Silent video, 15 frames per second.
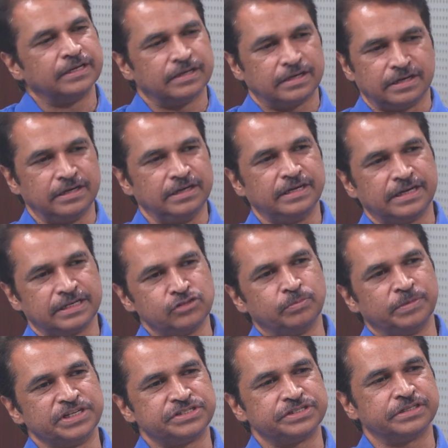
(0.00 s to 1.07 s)
Earlier, as you
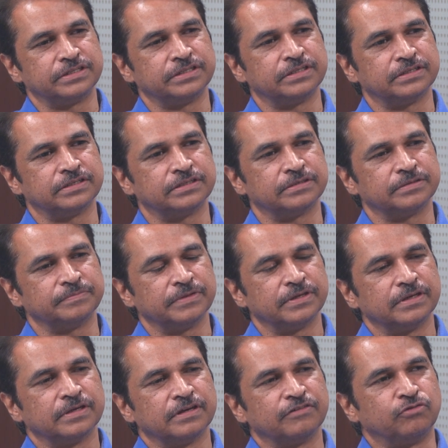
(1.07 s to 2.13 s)
mentioned, the
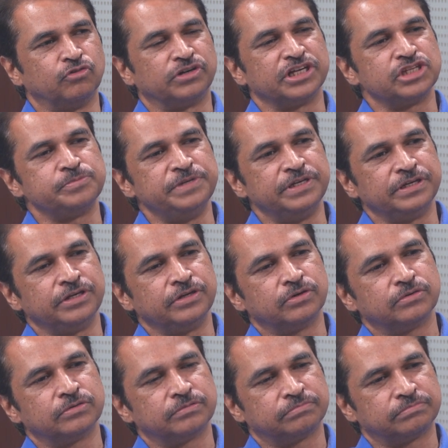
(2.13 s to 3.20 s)
footage being, you
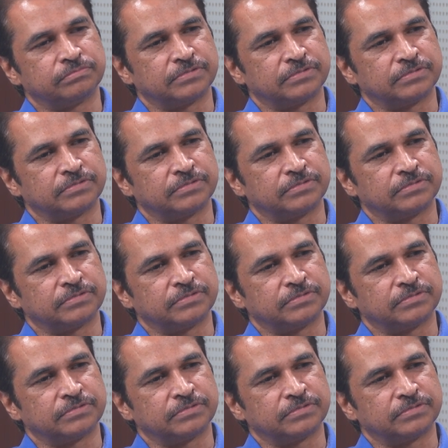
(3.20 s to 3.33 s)
know,